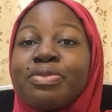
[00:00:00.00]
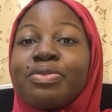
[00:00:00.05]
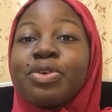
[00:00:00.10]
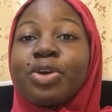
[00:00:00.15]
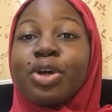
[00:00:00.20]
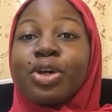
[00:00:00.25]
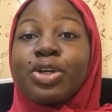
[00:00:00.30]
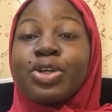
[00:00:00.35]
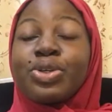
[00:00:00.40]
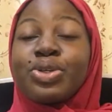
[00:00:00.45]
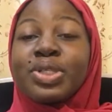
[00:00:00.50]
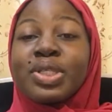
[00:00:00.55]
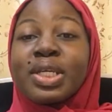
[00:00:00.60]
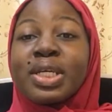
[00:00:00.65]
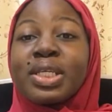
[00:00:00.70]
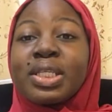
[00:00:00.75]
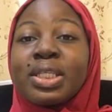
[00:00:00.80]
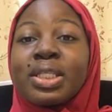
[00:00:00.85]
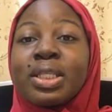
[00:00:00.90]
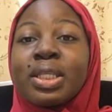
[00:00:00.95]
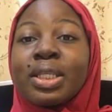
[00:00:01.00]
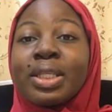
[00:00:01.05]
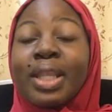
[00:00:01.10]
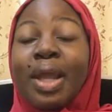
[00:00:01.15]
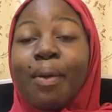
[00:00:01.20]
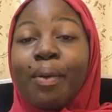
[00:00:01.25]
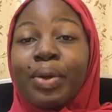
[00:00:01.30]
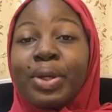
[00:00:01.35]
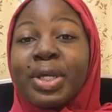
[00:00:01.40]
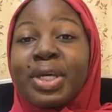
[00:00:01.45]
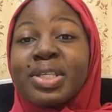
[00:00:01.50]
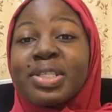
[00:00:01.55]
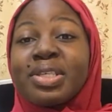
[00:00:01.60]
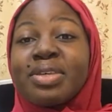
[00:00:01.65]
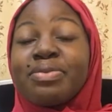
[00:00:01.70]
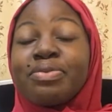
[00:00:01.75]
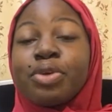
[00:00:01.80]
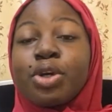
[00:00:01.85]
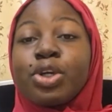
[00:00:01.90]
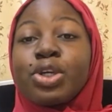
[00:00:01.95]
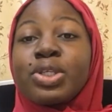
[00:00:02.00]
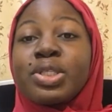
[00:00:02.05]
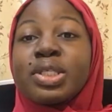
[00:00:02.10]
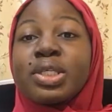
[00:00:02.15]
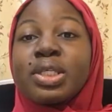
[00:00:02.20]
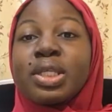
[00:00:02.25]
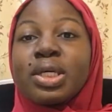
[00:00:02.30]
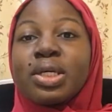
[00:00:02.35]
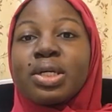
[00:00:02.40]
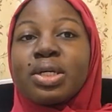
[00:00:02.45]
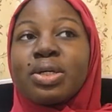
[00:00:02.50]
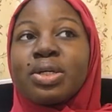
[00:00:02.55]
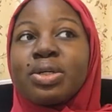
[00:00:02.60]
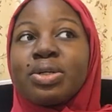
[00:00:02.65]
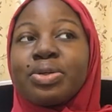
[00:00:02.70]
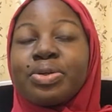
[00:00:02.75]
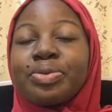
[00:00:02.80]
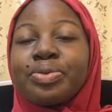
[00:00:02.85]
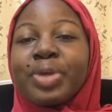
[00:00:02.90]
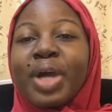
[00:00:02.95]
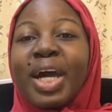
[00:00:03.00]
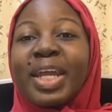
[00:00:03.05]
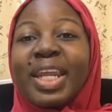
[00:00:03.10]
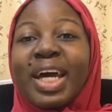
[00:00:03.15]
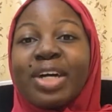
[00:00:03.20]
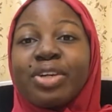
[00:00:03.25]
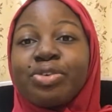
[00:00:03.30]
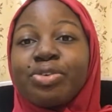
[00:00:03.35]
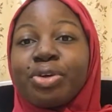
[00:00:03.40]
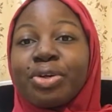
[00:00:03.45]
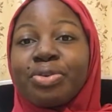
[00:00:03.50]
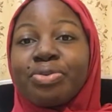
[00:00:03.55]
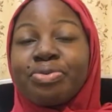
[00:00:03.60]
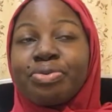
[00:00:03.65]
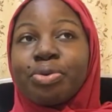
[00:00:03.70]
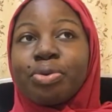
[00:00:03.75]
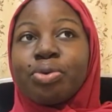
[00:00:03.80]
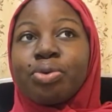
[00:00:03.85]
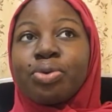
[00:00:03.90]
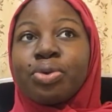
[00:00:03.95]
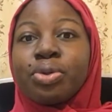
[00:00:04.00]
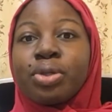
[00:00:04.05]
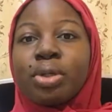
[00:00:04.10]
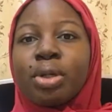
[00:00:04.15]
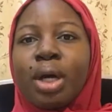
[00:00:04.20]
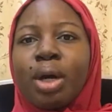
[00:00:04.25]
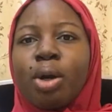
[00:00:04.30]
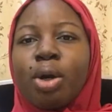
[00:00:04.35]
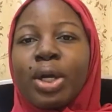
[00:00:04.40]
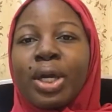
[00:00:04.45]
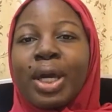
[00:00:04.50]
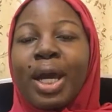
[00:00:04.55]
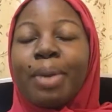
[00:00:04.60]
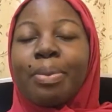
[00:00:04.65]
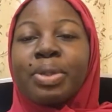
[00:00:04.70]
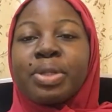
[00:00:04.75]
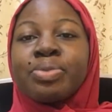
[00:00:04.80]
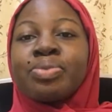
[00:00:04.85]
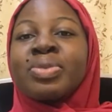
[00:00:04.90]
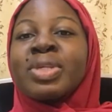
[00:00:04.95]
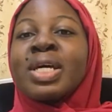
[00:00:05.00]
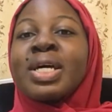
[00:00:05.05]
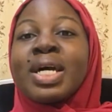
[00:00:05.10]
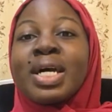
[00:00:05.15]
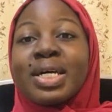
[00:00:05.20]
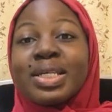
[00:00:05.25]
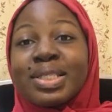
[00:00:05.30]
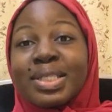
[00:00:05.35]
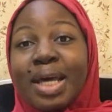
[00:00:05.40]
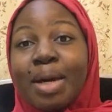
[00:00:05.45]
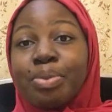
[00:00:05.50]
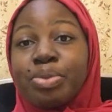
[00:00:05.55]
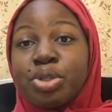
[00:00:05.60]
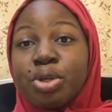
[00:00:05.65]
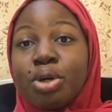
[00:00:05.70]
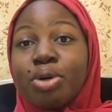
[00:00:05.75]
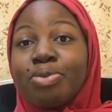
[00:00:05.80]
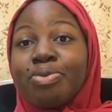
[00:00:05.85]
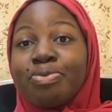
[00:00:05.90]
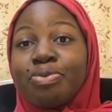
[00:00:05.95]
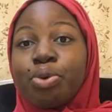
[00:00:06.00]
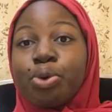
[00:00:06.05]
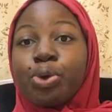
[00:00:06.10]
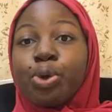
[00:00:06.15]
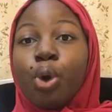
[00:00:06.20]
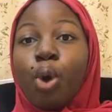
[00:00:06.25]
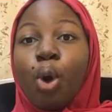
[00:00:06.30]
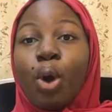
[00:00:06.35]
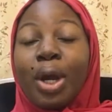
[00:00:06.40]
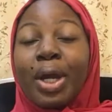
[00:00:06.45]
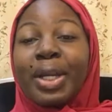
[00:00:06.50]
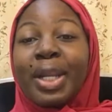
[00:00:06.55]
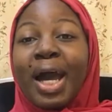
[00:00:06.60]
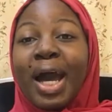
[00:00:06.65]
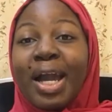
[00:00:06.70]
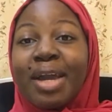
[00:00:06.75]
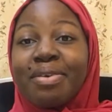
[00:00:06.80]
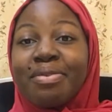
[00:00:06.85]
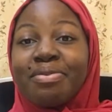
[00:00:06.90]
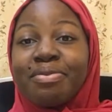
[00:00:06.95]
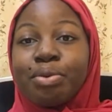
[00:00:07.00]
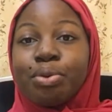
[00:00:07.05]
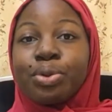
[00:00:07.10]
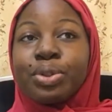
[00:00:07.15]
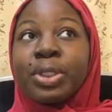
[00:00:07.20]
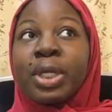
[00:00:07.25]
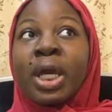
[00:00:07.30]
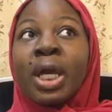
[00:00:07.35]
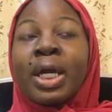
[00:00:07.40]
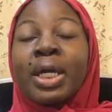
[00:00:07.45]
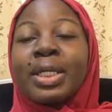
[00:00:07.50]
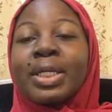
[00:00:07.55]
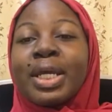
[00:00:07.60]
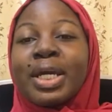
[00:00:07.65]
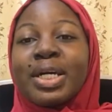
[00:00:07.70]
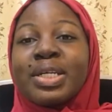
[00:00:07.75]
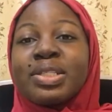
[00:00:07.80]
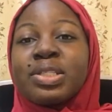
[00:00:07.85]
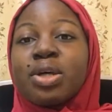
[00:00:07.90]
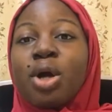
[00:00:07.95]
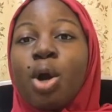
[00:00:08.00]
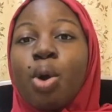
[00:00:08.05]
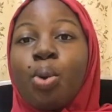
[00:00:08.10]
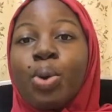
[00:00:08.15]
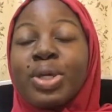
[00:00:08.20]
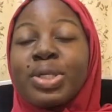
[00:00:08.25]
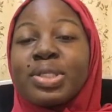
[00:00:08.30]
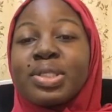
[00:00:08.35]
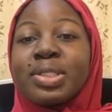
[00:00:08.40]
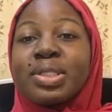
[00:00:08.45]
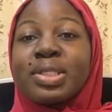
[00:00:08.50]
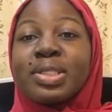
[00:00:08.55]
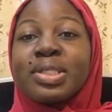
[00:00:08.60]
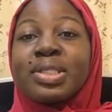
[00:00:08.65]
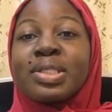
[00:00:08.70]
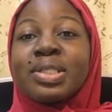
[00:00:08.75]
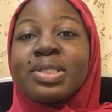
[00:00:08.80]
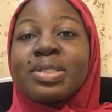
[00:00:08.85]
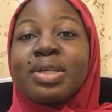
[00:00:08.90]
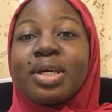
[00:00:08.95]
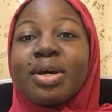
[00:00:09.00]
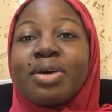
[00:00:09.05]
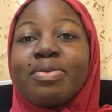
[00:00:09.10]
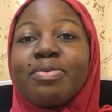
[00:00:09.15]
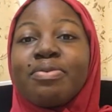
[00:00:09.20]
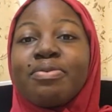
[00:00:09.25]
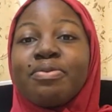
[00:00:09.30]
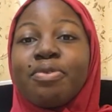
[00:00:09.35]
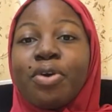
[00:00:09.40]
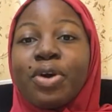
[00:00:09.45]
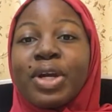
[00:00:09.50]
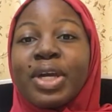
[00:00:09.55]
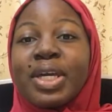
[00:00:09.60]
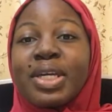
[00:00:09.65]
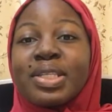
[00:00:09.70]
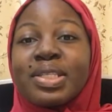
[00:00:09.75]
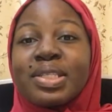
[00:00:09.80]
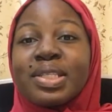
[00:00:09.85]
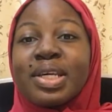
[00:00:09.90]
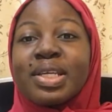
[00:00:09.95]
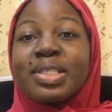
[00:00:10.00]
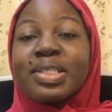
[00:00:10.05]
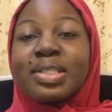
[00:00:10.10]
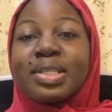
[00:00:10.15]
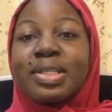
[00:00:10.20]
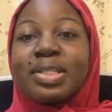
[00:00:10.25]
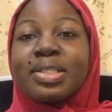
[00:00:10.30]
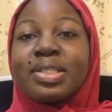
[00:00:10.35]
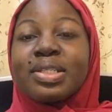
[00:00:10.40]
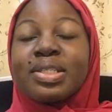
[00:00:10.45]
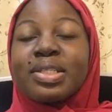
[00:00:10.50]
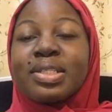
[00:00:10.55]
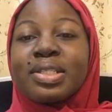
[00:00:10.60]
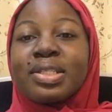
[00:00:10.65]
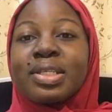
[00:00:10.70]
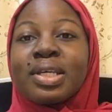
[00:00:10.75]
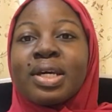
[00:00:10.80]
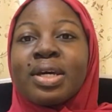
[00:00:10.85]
If you're using nowadays, if you're using an Android phone, okay, I mean a Samsung phone or an iPhone, there's always this 4K settings